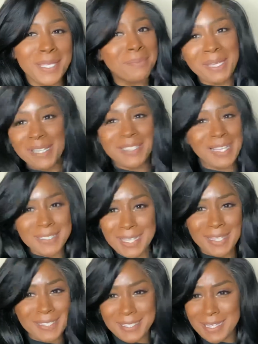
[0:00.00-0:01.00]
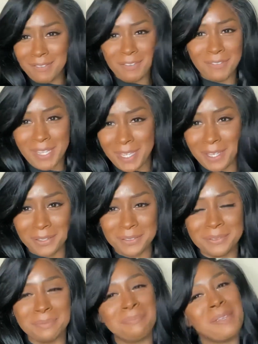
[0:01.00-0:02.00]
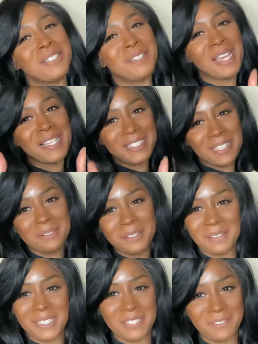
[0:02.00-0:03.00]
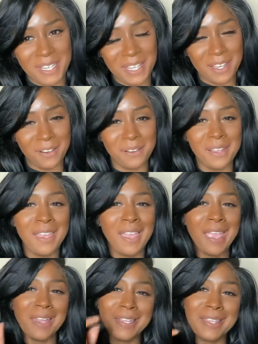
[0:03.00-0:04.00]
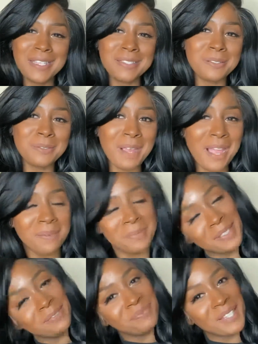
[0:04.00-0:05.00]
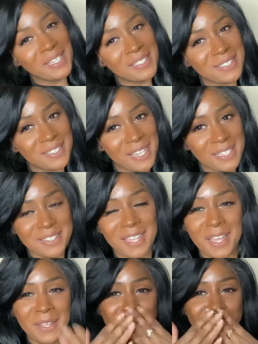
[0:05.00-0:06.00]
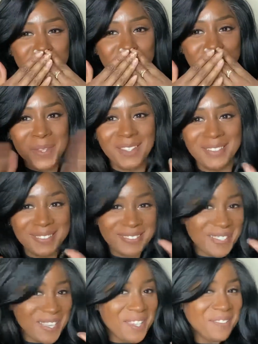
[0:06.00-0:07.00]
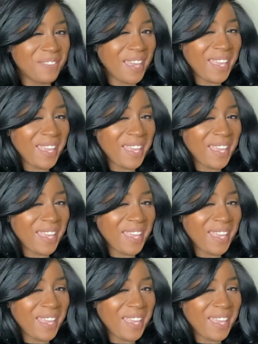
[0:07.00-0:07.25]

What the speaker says: Because I say this in every video. Make sure you guys thumbs up this video and hit that subscribe button. And until next time, bye